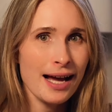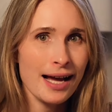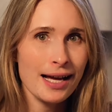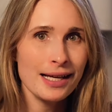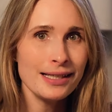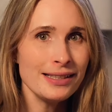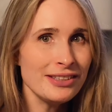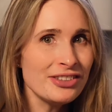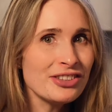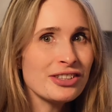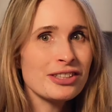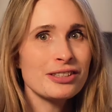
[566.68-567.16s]

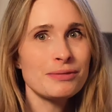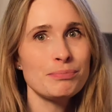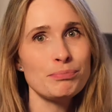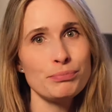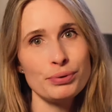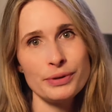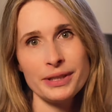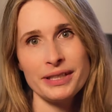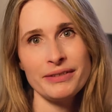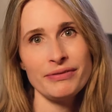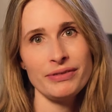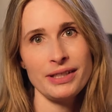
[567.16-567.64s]
I just
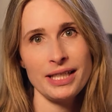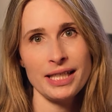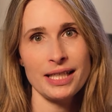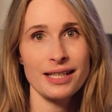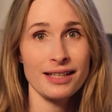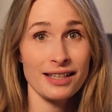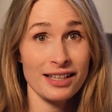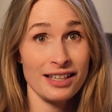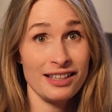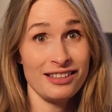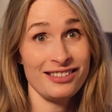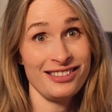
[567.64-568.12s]
briefly
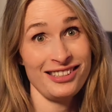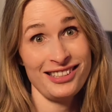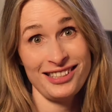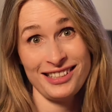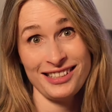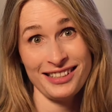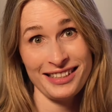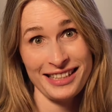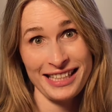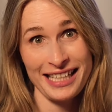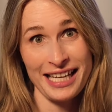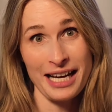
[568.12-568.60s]

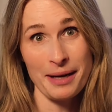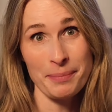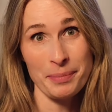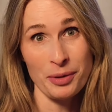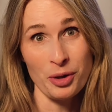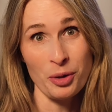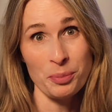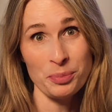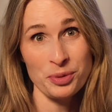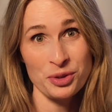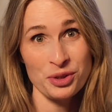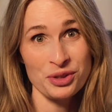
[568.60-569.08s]
glanced at the app
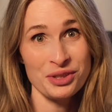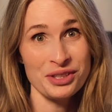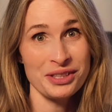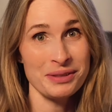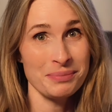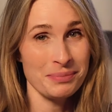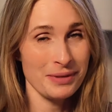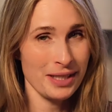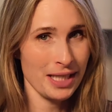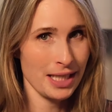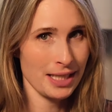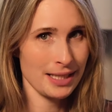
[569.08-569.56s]
options
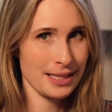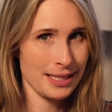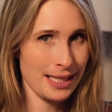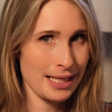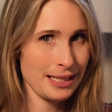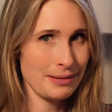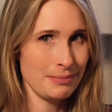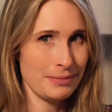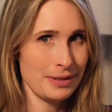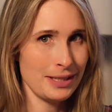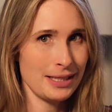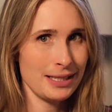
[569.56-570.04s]
in my
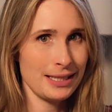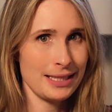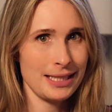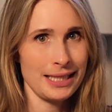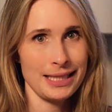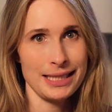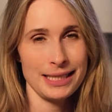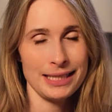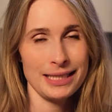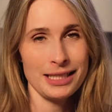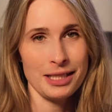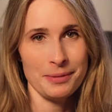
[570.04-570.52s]
excitement to
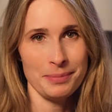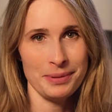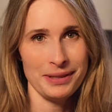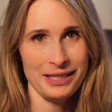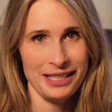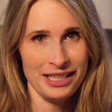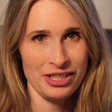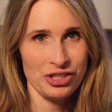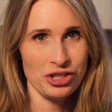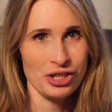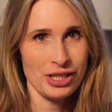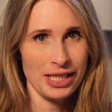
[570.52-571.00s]
set it up
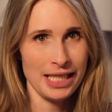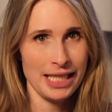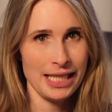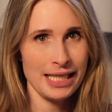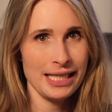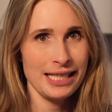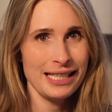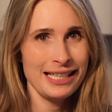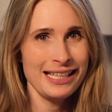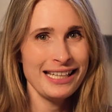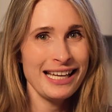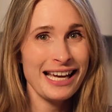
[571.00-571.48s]
initially
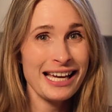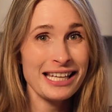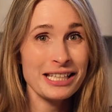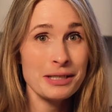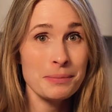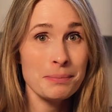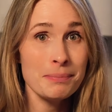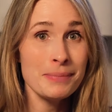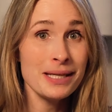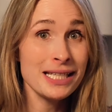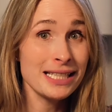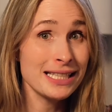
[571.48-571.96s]

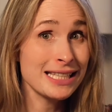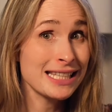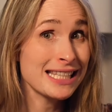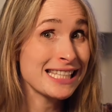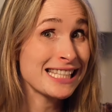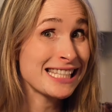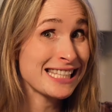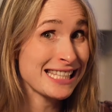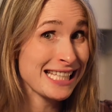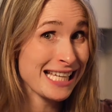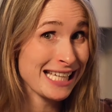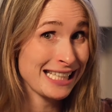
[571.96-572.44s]
and missed the
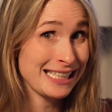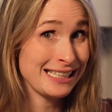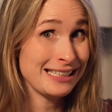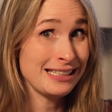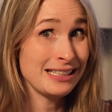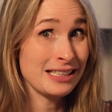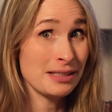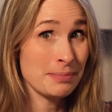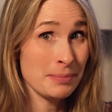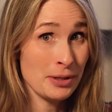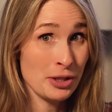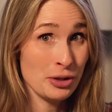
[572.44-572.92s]

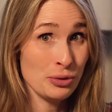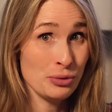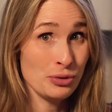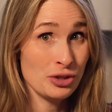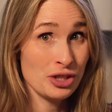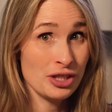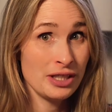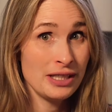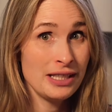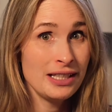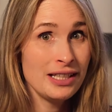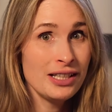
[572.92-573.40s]
silent
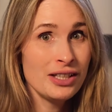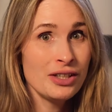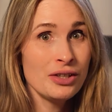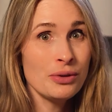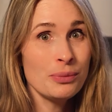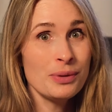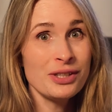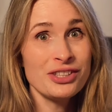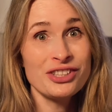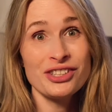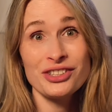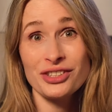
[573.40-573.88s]
mode,
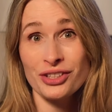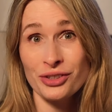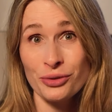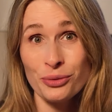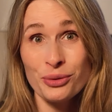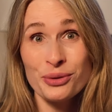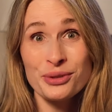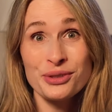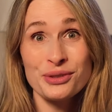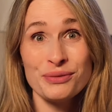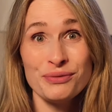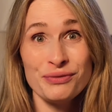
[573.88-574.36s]
which is an
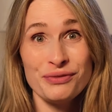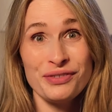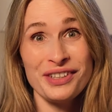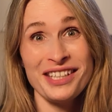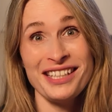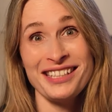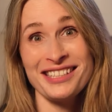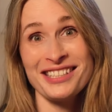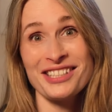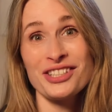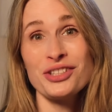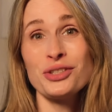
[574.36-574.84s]
awesome
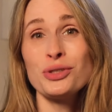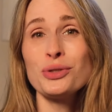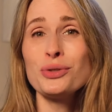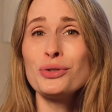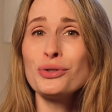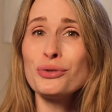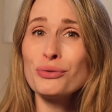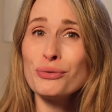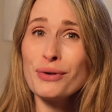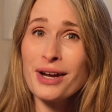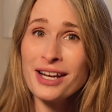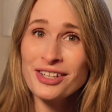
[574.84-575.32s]
feature to
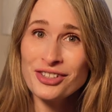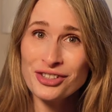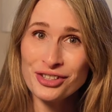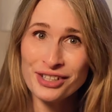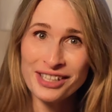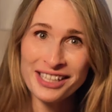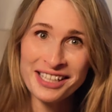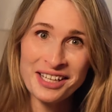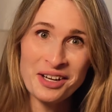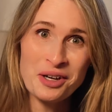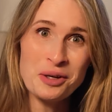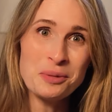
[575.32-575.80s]

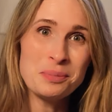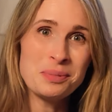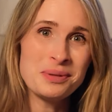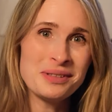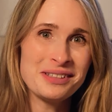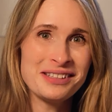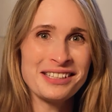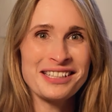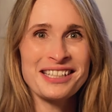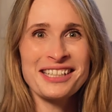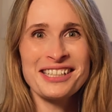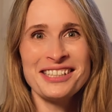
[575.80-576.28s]
gradually
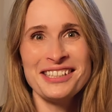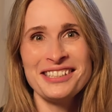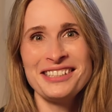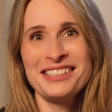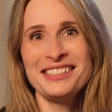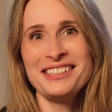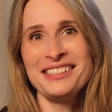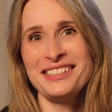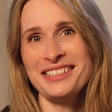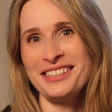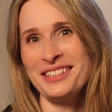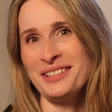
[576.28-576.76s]
open the
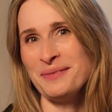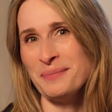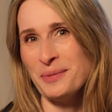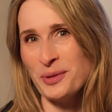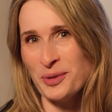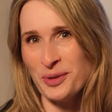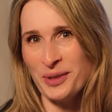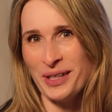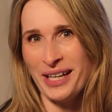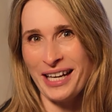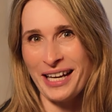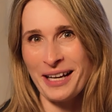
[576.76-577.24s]
curtains in the
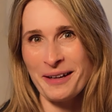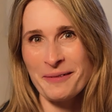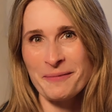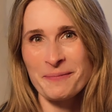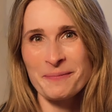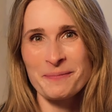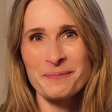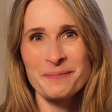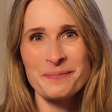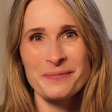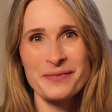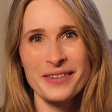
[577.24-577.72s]
morning.
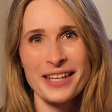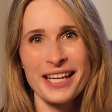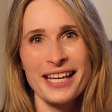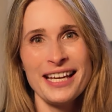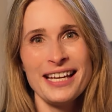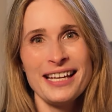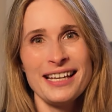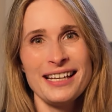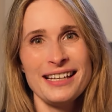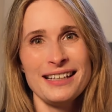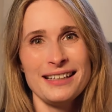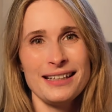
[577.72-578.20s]

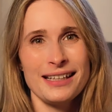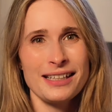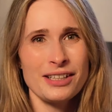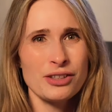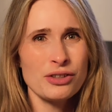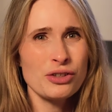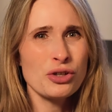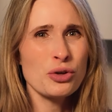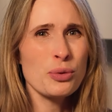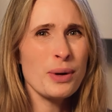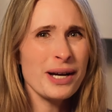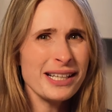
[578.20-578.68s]
I
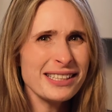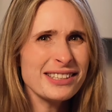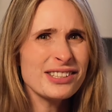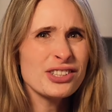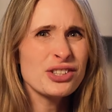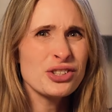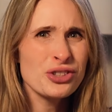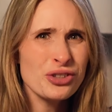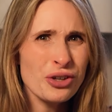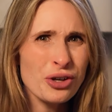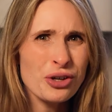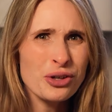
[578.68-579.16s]
got quite a
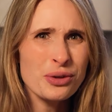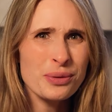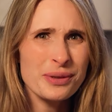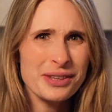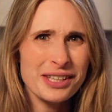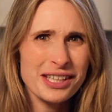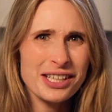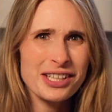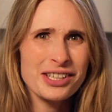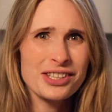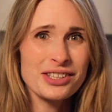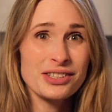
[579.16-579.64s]
shock when
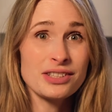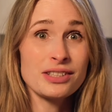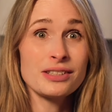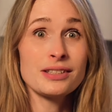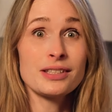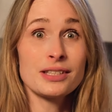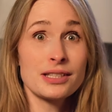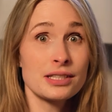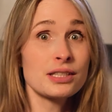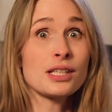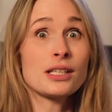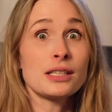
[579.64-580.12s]
the
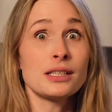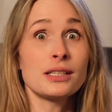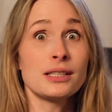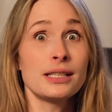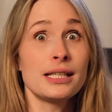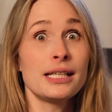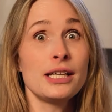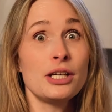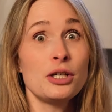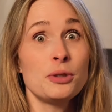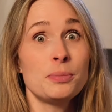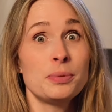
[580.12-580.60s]
curtains
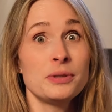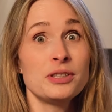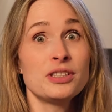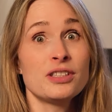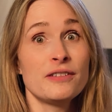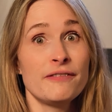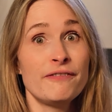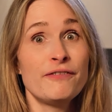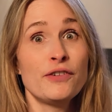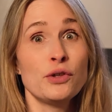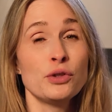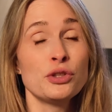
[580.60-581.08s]
suddenly opened
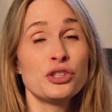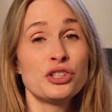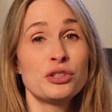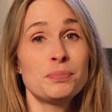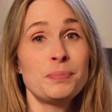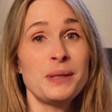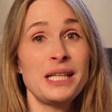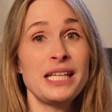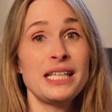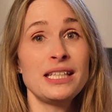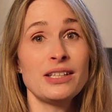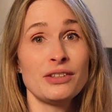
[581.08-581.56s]
at full
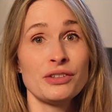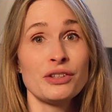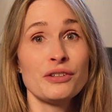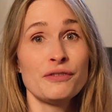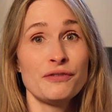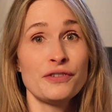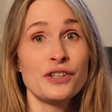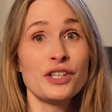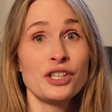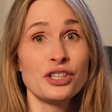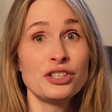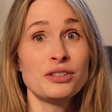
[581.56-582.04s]
speed on the
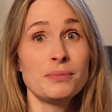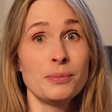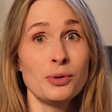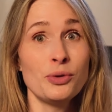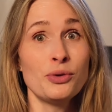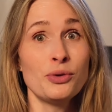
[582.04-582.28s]
first